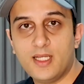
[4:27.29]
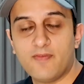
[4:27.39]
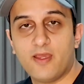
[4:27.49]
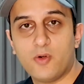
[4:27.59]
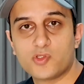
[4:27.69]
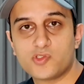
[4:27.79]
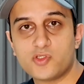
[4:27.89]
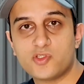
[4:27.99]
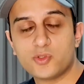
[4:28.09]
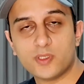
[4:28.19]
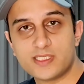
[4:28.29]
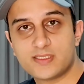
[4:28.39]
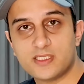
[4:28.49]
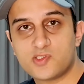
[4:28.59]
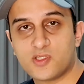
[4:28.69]
They're also dual
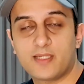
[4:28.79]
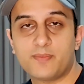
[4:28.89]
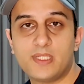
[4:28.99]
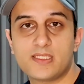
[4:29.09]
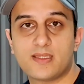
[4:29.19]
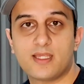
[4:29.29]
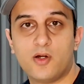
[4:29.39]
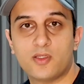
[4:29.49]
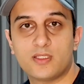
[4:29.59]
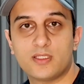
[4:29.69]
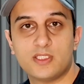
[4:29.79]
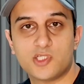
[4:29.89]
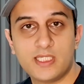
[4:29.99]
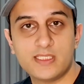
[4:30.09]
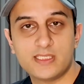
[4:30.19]
listed, so that means that they're on the
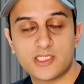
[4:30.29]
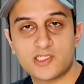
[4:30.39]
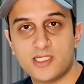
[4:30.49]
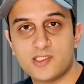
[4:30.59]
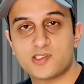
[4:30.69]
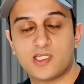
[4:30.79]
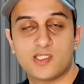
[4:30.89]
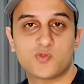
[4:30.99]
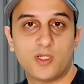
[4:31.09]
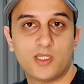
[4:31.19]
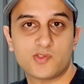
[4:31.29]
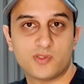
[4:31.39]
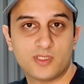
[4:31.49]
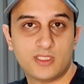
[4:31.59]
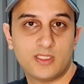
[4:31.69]
Chinese exchanges as well as on
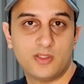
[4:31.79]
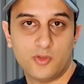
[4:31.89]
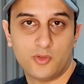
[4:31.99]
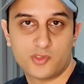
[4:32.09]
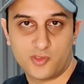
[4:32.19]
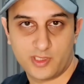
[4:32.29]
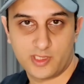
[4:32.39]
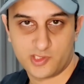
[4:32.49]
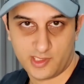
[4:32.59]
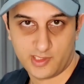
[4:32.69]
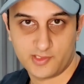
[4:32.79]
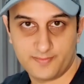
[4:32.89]
the New York Stock Exchange.